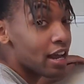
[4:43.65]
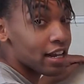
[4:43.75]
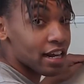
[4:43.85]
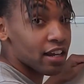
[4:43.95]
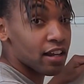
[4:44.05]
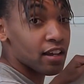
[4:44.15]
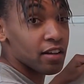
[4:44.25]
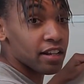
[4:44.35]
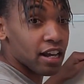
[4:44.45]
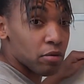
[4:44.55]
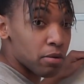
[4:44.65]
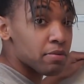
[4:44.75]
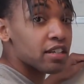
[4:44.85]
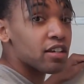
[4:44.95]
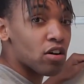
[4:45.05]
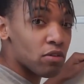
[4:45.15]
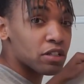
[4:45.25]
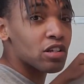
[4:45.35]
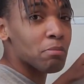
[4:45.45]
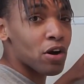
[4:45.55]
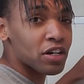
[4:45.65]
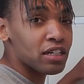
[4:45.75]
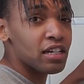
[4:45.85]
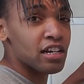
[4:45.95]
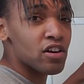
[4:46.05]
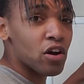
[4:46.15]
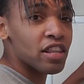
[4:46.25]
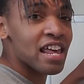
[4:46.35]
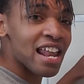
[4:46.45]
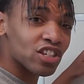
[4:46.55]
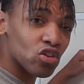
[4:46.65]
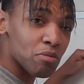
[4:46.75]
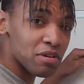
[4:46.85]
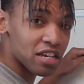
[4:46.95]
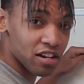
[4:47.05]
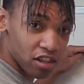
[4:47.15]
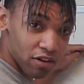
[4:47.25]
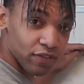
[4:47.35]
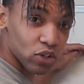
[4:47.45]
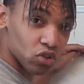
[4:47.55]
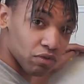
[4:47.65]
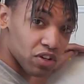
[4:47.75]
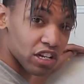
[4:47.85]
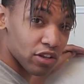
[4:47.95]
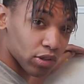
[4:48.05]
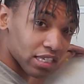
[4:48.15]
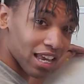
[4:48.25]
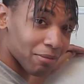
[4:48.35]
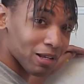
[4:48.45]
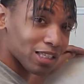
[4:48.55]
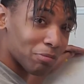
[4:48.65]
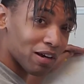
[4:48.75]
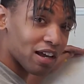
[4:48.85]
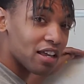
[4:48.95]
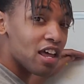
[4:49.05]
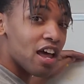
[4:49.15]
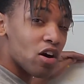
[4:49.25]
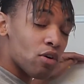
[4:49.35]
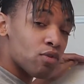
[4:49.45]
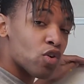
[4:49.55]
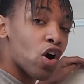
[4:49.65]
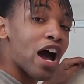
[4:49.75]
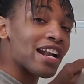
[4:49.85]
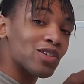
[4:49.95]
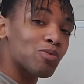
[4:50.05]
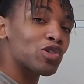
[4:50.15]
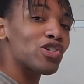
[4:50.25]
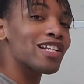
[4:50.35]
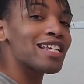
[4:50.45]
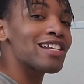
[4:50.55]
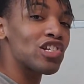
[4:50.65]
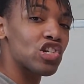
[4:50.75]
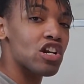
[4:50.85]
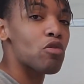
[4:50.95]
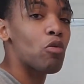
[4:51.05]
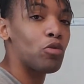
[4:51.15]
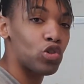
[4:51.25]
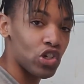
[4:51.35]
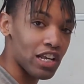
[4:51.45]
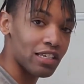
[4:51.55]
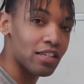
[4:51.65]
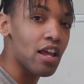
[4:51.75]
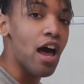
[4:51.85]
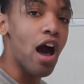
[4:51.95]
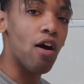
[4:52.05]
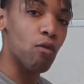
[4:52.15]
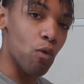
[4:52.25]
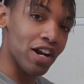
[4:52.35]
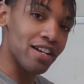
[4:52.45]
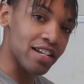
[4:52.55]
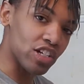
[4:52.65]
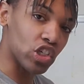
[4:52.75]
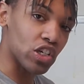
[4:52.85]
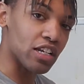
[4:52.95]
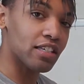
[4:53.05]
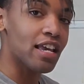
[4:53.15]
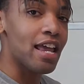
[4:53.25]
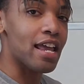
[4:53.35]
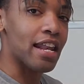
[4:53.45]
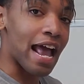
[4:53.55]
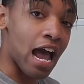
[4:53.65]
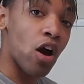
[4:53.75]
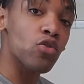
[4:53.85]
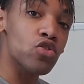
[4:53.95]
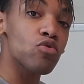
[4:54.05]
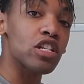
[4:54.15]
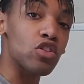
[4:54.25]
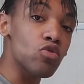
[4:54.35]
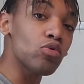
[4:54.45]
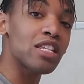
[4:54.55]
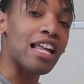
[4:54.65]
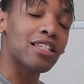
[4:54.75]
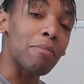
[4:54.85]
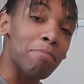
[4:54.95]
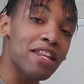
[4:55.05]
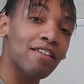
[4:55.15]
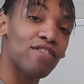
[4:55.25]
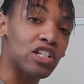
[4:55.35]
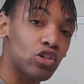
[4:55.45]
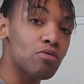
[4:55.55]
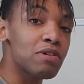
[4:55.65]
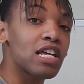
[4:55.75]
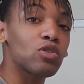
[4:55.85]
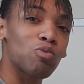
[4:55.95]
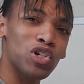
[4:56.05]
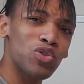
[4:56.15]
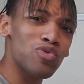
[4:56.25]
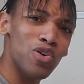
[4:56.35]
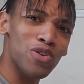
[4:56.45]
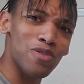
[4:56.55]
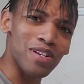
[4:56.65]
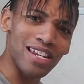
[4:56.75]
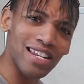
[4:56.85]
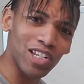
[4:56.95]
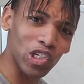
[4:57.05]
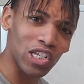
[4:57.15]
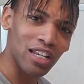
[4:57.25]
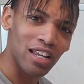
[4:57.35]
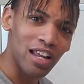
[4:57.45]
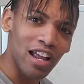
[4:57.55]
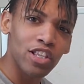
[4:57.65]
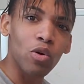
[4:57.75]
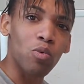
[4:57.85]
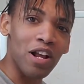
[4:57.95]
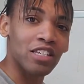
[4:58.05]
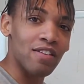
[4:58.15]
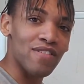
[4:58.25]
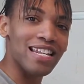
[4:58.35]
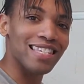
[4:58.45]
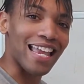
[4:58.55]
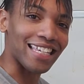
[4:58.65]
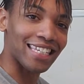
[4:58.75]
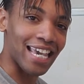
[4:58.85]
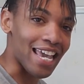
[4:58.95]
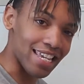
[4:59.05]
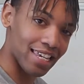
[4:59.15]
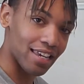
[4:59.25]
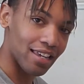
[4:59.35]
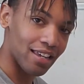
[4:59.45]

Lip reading: And now when we go into marketing and all that, that's going to be another future video segments, but overall, I just want you to get a general gist of what a niche is and how you can use that to benefit you, because once you know your niche, the rest of it is like cake.